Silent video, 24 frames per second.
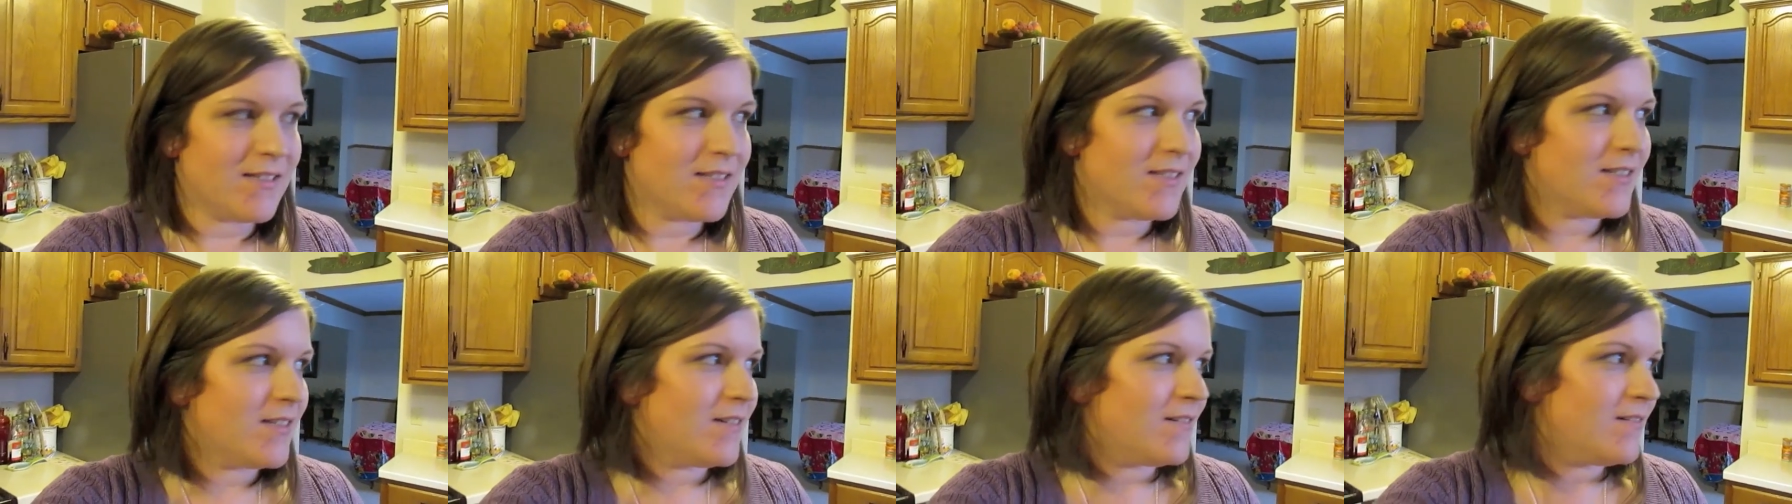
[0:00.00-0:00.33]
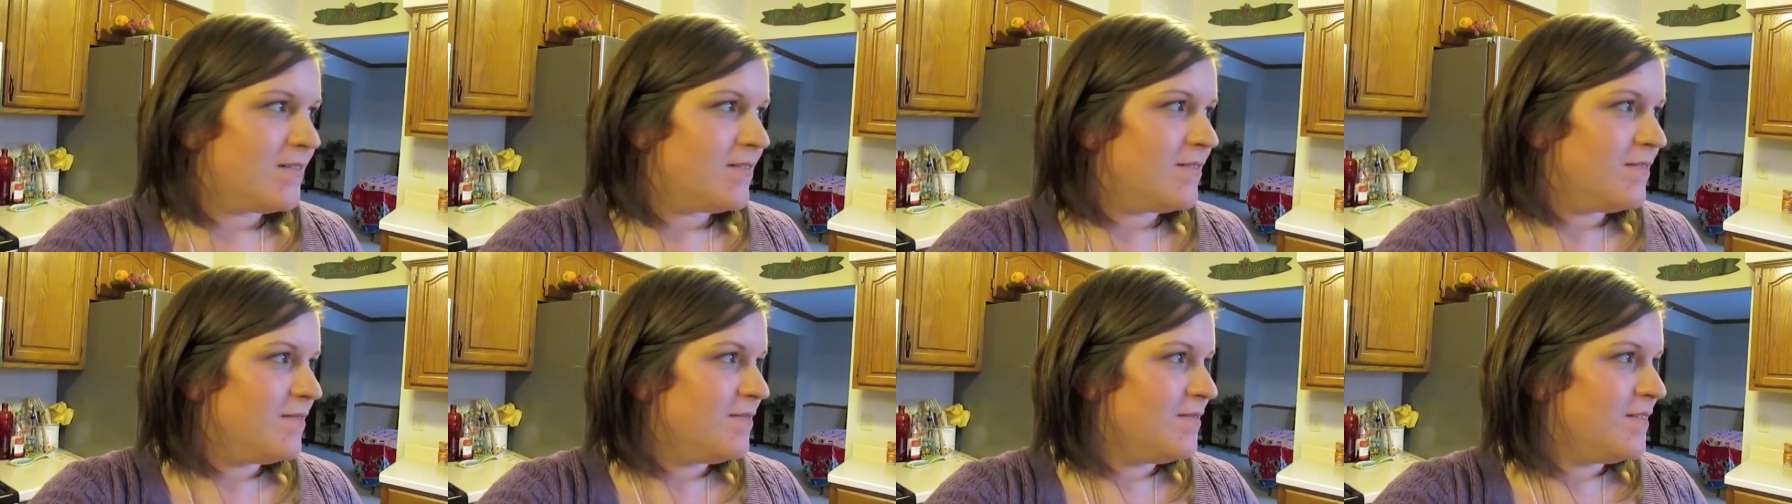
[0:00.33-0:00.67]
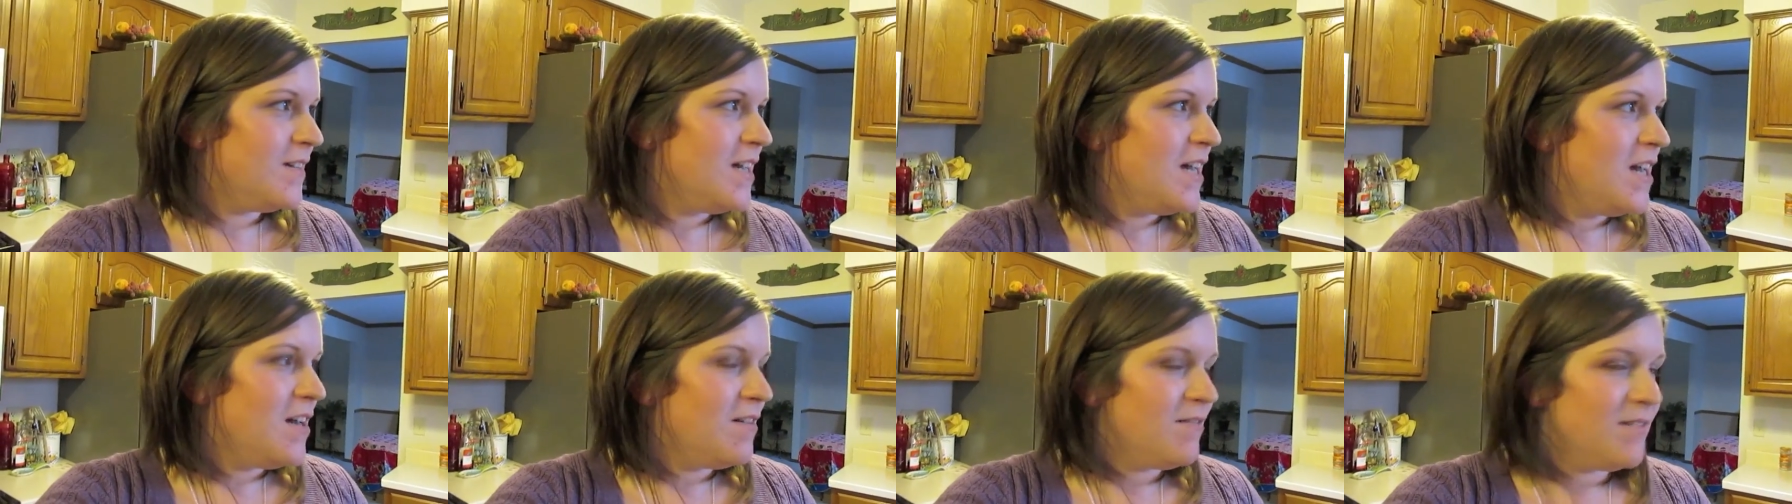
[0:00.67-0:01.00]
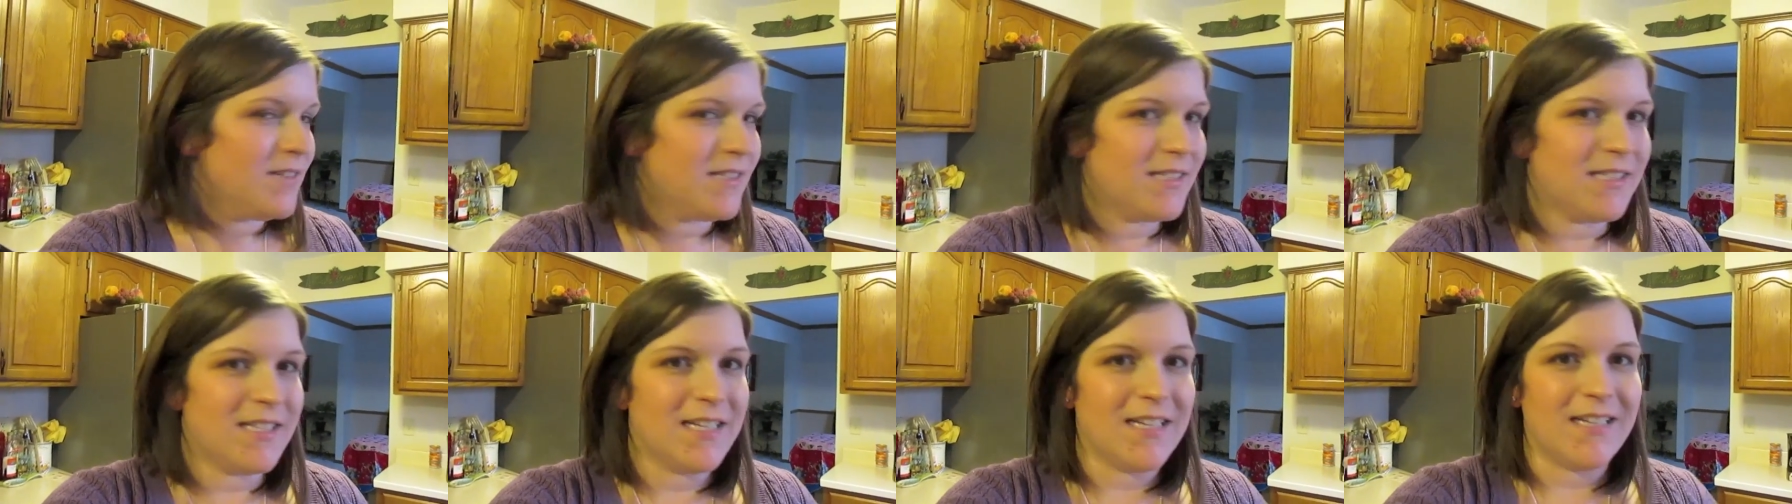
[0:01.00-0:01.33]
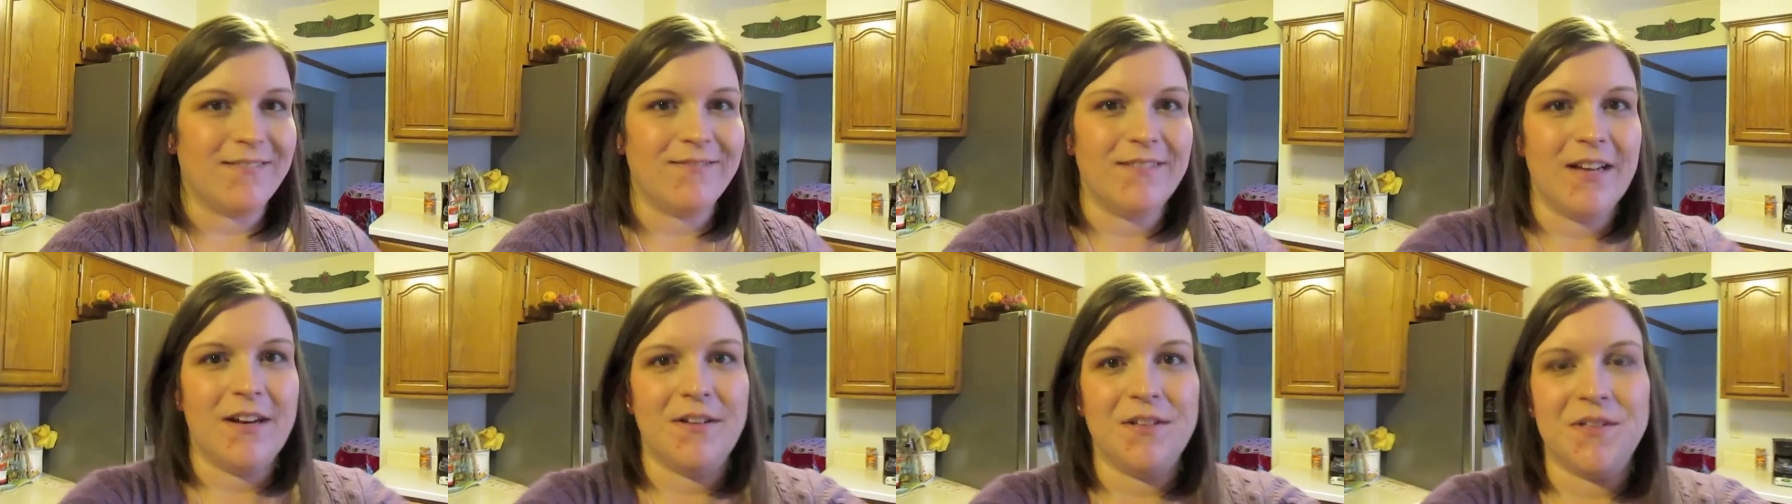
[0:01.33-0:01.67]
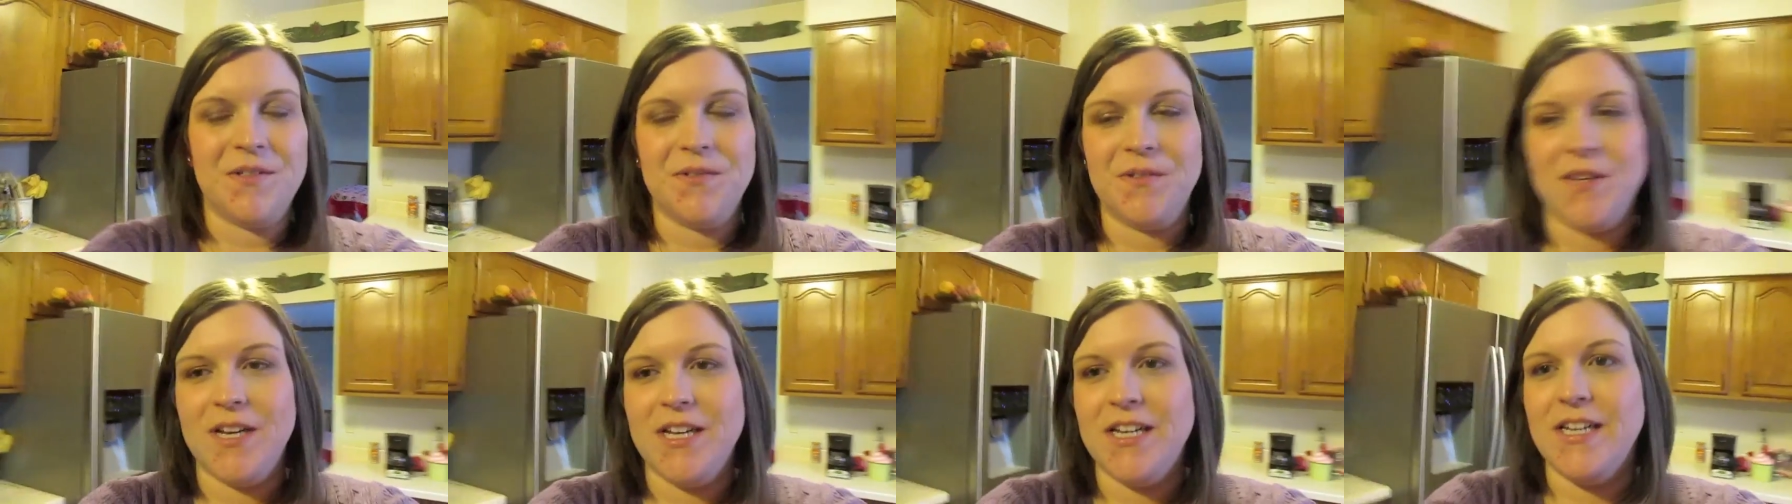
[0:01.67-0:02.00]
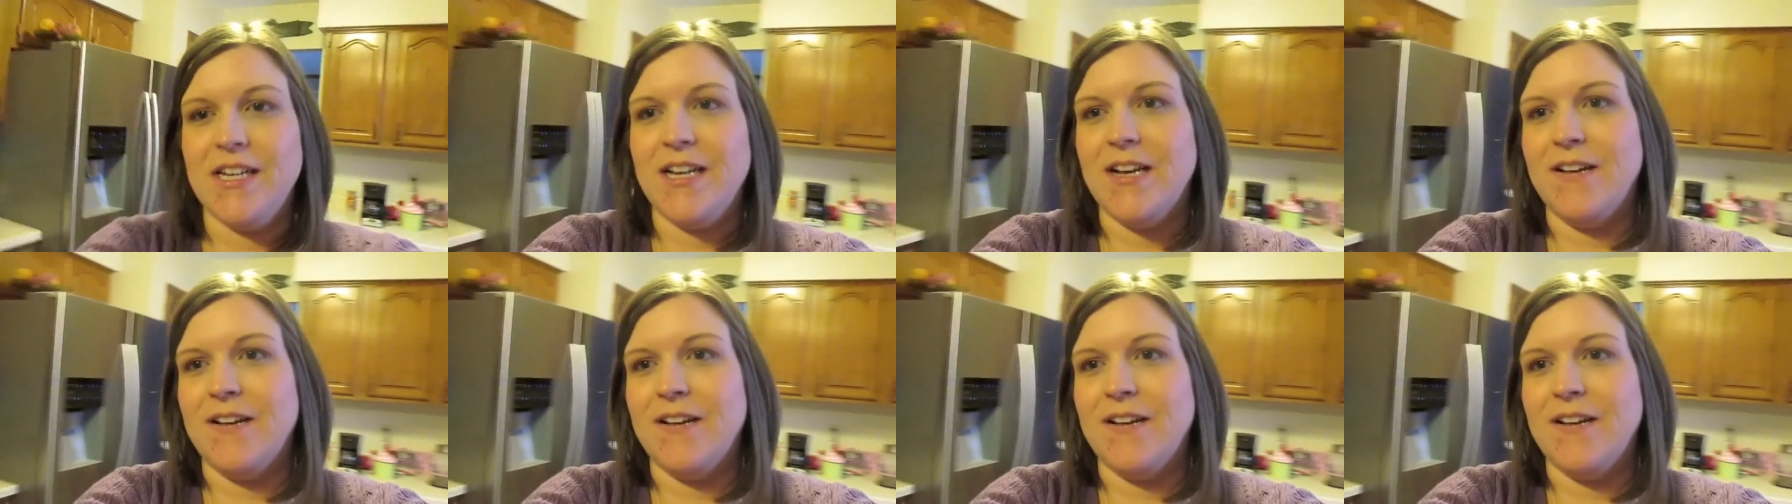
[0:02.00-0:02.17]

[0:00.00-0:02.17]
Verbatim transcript: so we'll see. Now it's raining